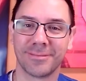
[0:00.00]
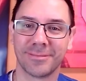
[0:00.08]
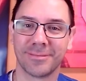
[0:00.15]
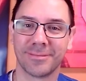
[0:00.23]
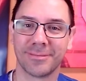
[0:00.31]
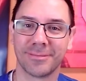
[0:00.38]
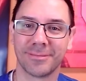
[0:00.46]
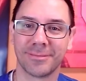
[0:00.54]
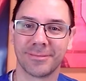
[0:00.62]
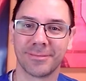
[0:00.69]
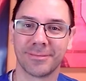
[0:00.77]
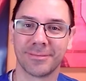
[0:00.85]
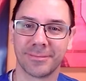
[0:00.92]

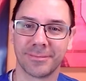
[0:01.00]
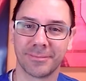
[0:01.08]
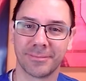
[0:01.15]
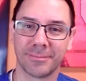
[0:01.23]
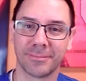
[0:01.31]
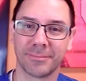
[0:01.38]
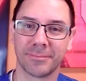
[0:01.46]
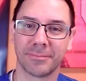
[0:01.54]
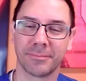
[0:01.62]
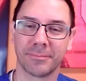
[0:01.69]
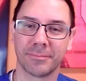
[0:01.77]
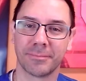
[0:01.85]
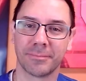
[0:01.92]

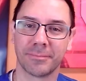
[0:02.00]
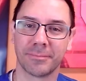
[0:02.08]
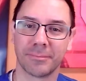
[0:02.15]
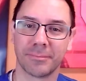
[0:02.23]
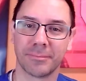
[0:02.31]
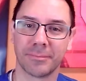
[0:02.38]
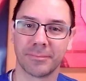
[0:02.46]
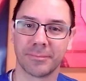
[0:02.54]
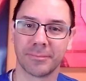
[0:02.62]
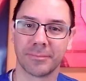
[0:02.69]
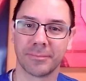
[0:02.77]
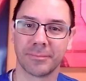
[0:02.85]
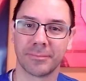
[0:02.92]

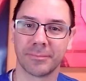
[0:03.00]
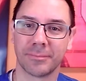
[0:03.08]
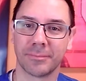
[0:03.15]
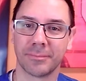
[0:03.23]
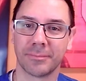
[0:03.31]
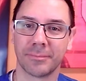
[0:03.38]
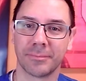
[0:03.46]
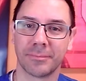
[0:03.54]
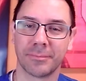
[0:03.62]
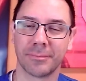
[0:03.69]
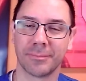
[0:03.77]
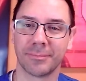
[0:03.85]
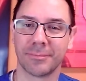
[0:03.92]

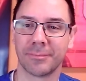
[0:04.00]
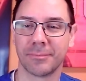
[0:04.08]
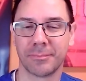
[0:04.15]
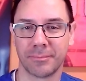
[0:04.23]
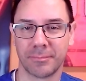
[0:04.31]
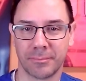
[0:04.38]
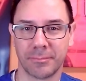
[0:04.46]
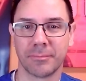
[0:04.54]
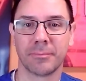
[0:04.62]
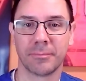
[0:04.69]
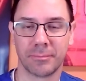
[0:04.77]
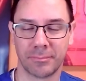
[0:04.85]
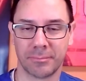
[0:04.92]

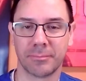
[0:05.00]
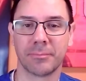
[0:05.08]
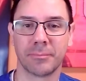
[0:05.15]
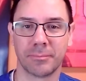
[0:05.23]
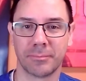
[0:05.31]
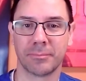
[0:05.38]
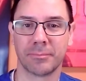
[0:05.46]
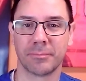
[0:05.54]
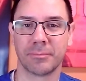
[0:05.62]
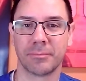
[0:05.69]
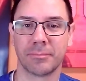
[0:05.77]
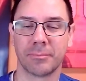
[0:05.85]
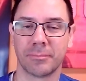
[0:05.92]

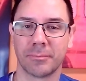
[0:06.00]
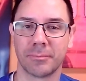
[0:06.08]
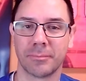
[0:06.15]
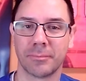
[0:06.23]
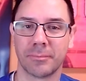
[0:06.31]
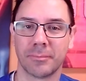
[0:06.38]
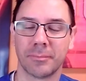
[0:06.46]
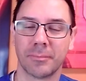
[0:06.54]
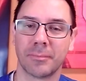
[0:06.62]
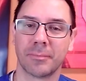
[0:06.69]
No words are spoken by the person on screen.